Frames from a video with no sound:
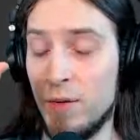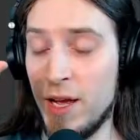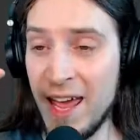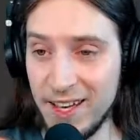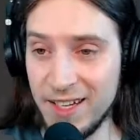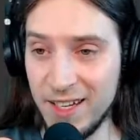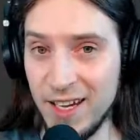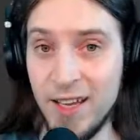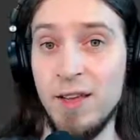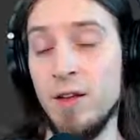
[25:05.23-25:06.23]

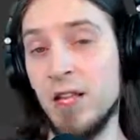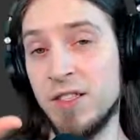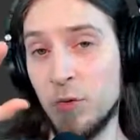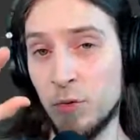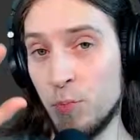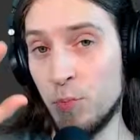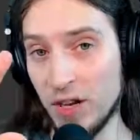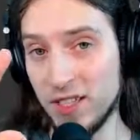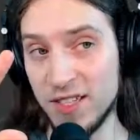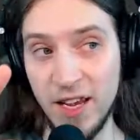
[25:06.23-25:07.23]
editing, let's go to
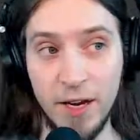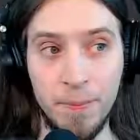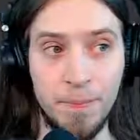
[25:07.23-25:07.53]
processing.